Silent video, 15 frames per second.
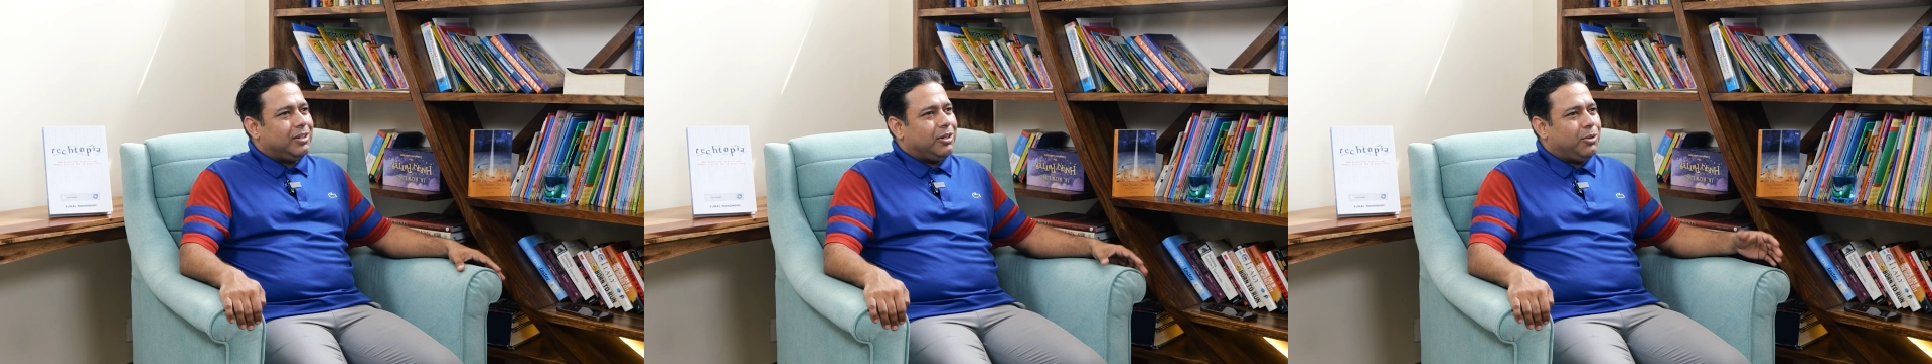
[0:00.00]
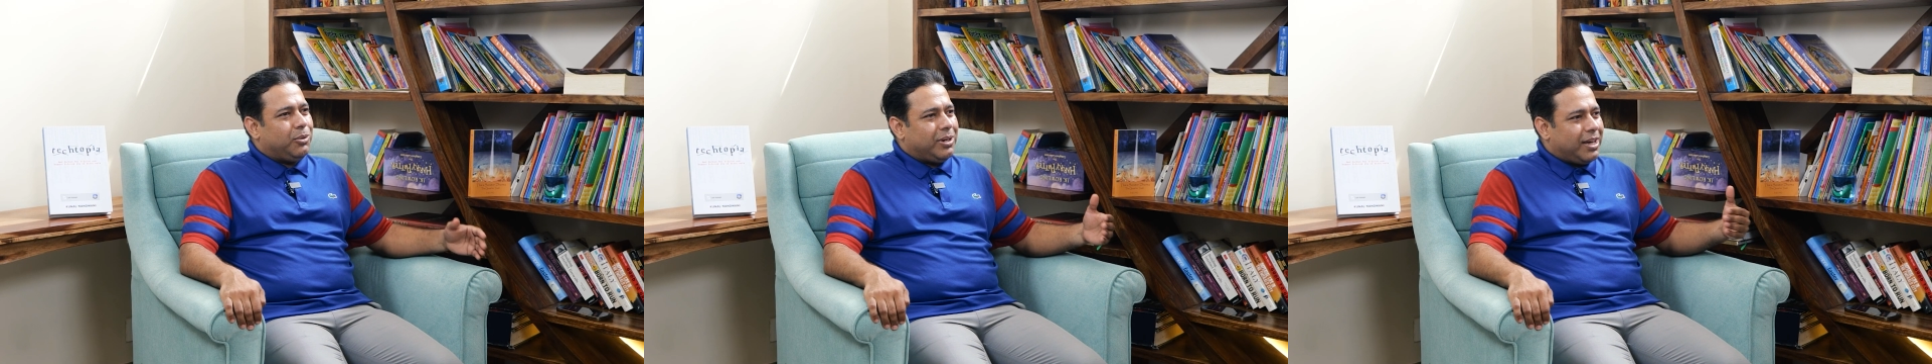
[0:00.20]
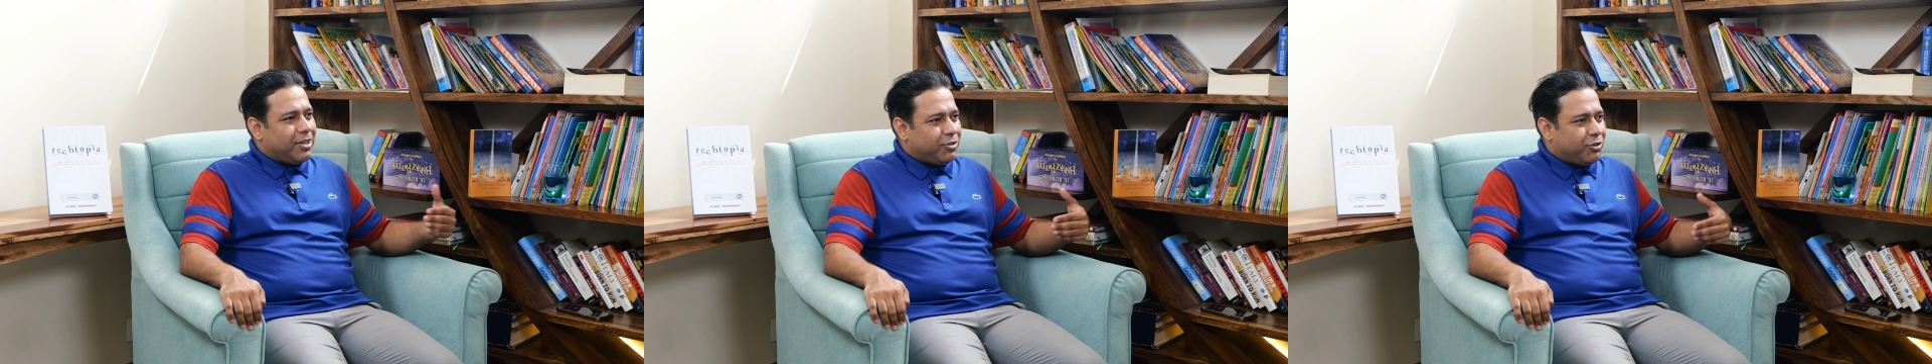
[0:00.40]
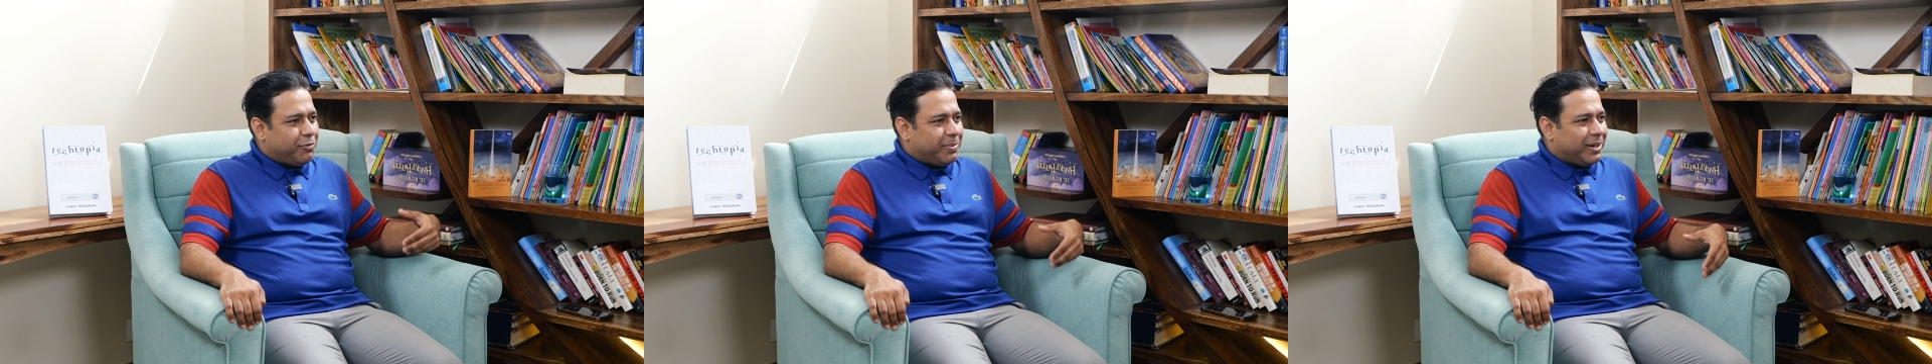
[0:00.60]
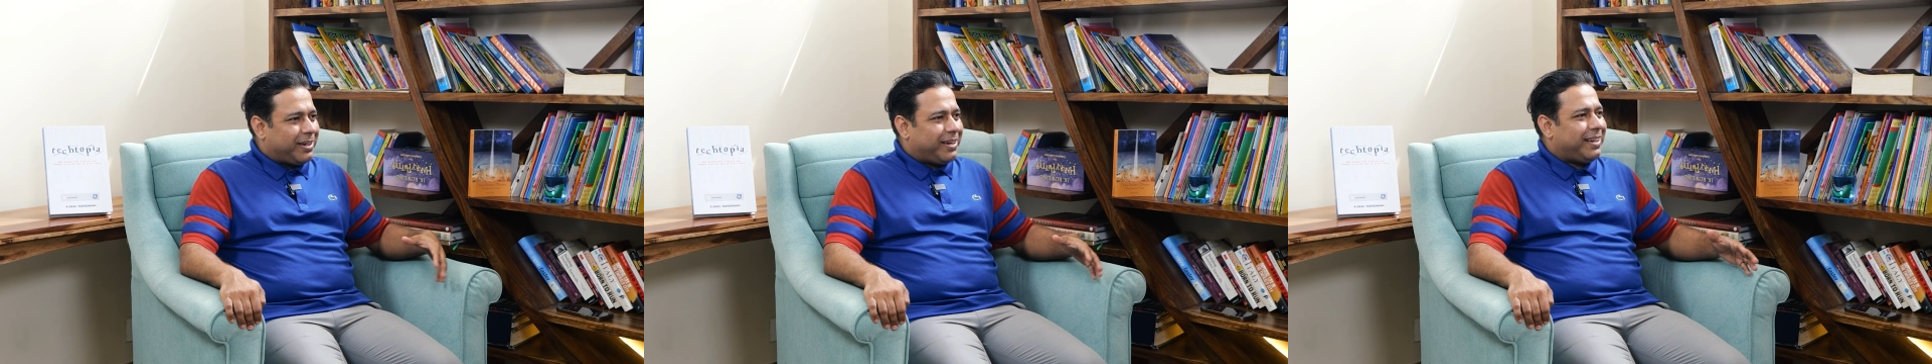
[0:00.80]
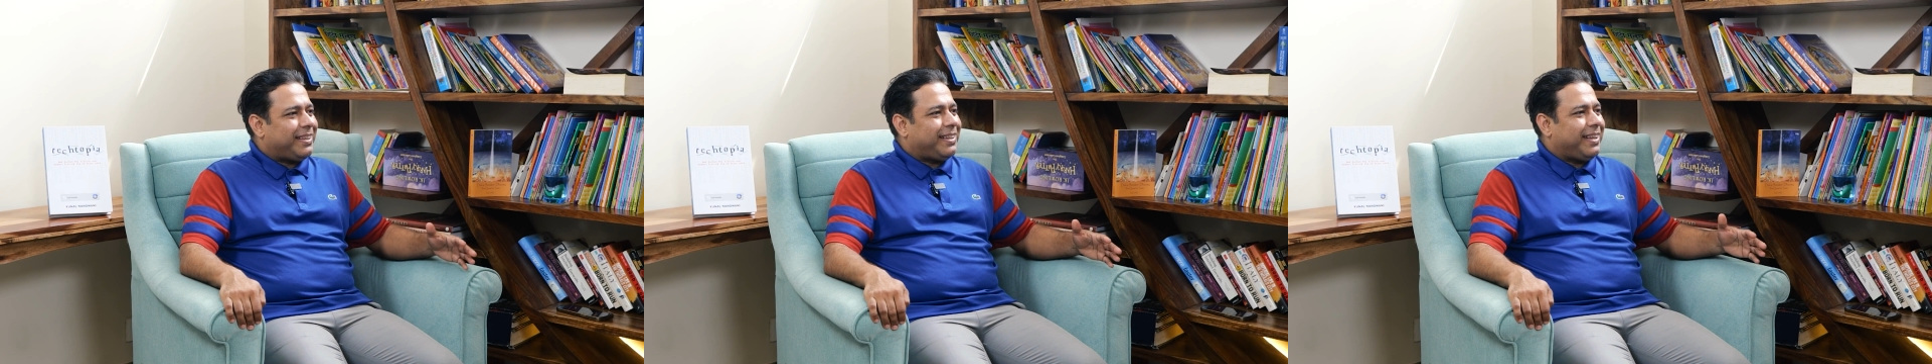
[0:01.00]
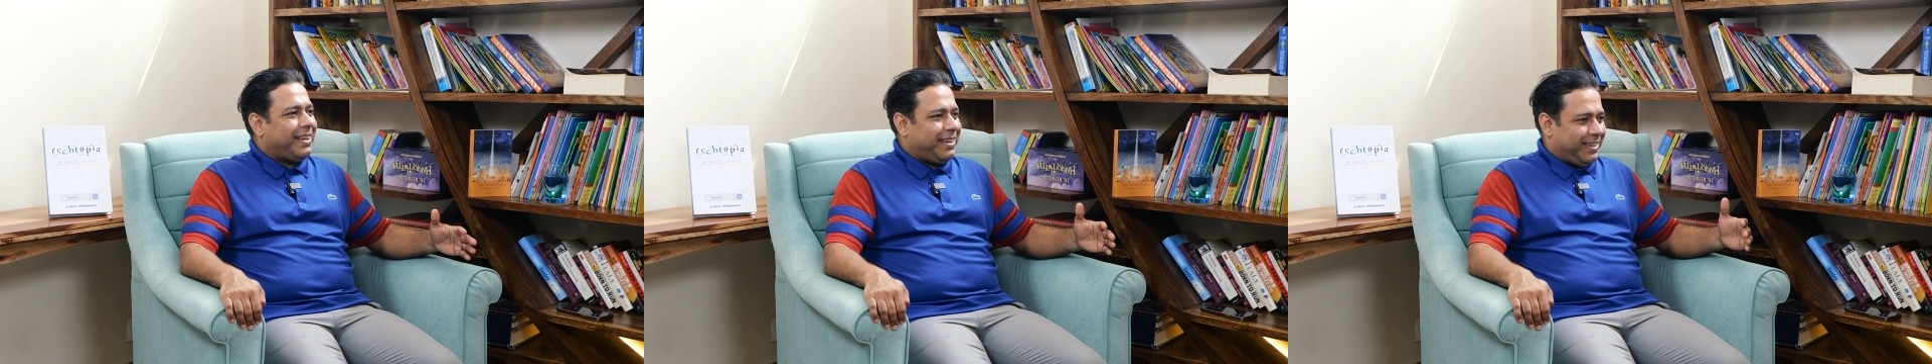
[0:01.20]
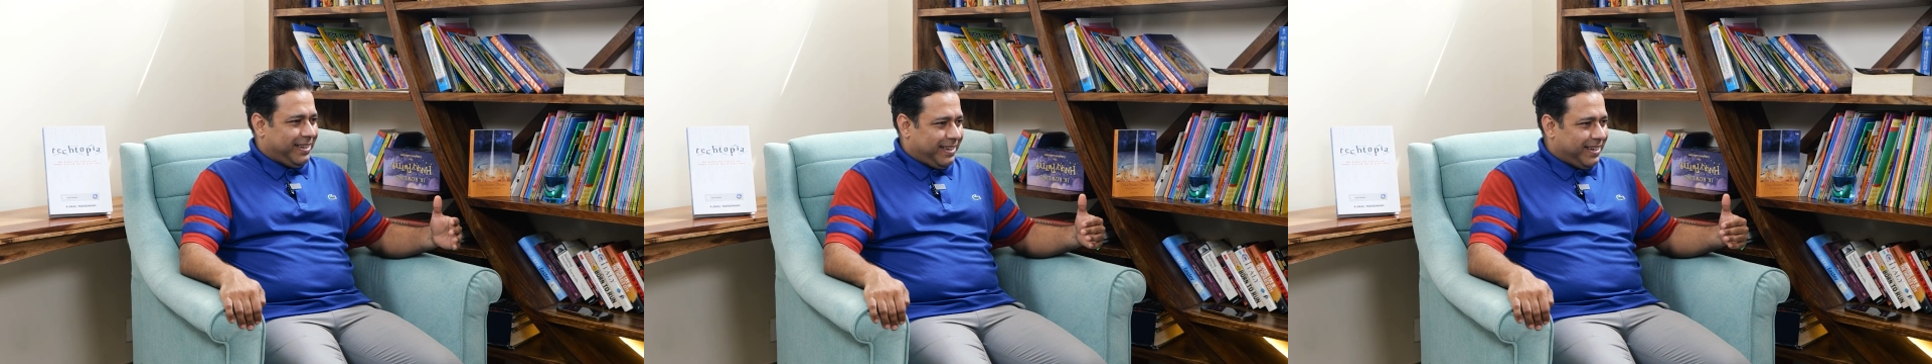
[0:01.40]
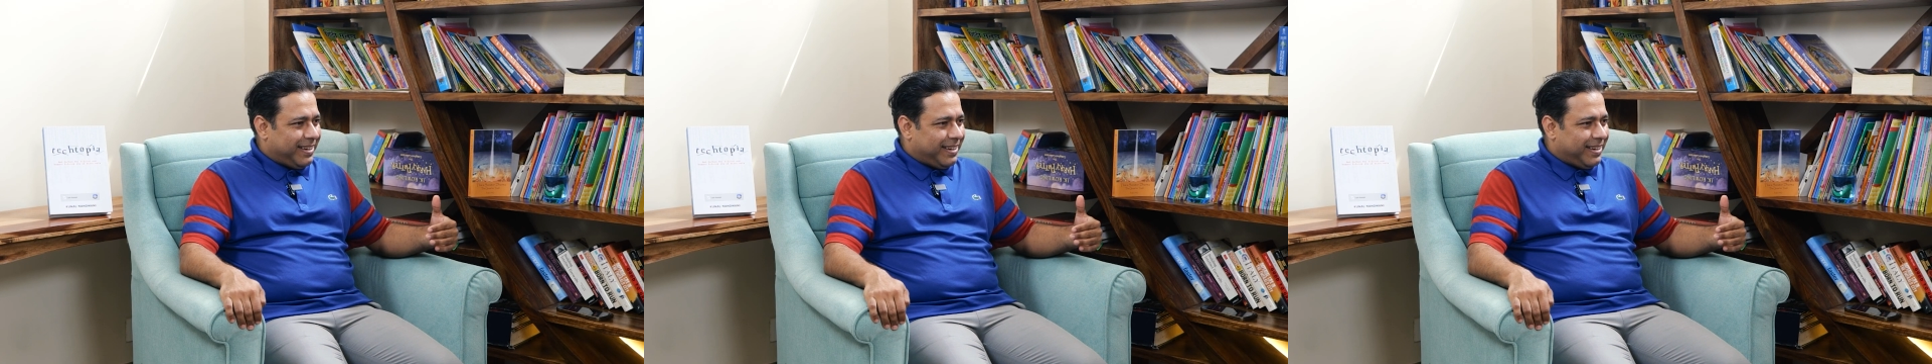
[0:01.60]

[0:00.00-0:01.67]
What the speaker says: gunas of Prakriti